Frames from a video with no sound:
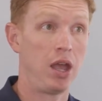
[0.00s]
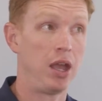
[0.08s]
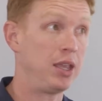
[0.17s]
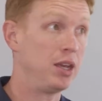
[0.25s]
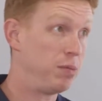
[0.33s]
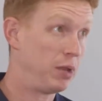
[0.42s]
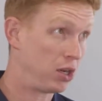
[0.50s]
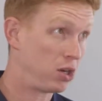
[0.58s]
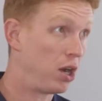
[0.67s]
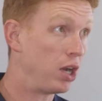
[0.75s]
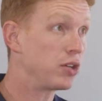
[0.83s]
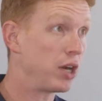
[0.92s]
independent
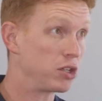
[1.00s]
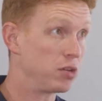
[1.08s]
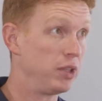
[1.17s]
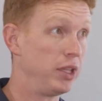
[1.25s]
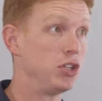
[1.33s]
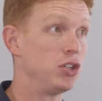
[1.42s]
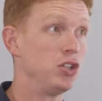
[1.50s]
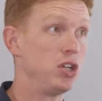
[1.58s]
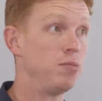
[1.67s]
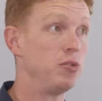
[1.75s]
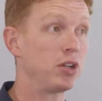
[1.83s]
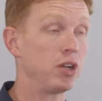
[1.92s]
contractor
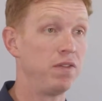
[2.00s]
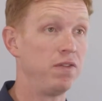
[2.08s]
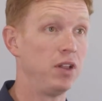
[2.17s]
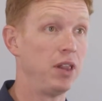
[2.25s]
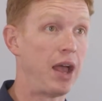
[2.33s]
relationship, you're going to fill